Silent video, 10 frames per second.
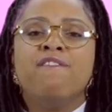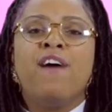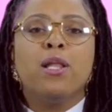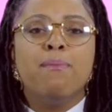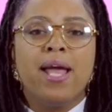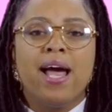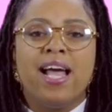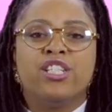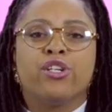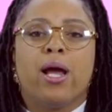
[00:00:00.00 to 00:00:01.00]
Follow me on
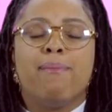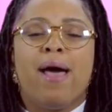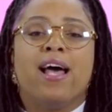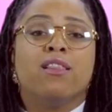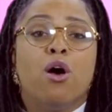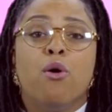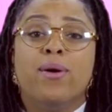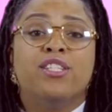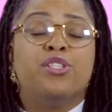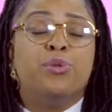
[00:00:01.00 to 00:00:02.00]
Instagram at
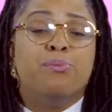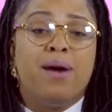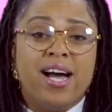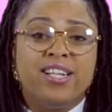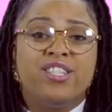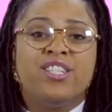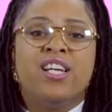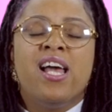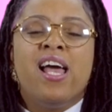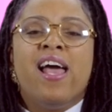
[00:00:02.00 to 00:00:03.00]
LoisTooMuch.
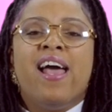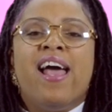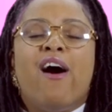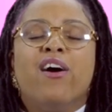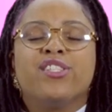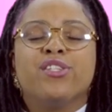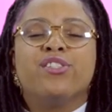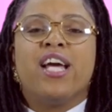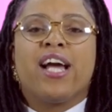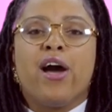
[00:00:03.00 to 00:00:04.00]
Also,
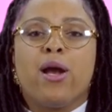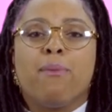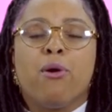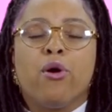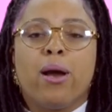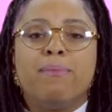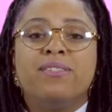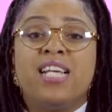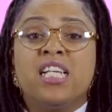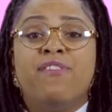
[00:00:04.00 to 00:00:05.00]
check out our program,
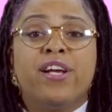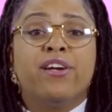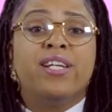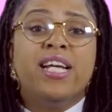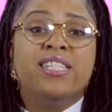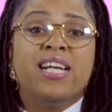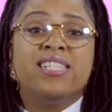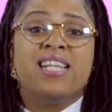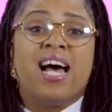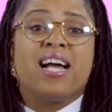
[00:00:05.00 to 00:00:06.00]

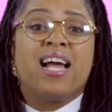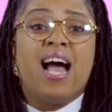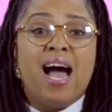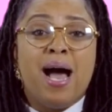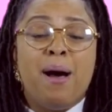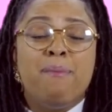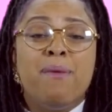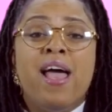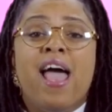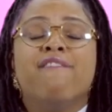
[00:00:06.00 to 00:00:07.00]
sixfiguredjs.com,
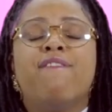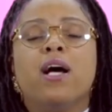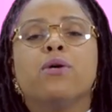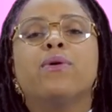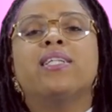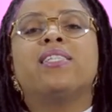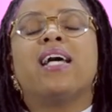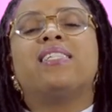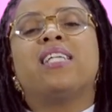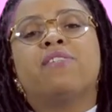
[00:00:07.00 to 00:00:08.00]
and follow us
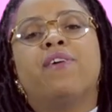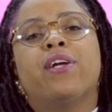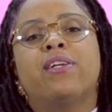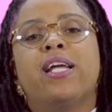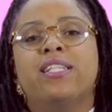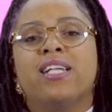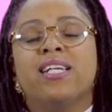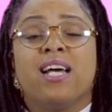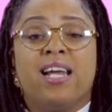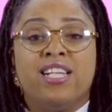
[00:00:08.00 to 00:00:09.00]
at Six Figure
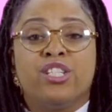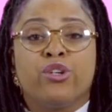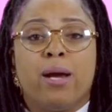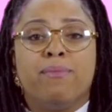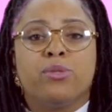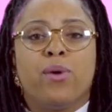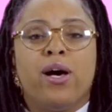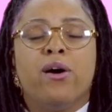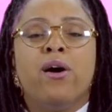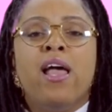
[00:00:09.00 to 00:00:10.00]
DJs on Instagram as
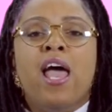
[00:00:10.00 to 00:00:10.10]
well.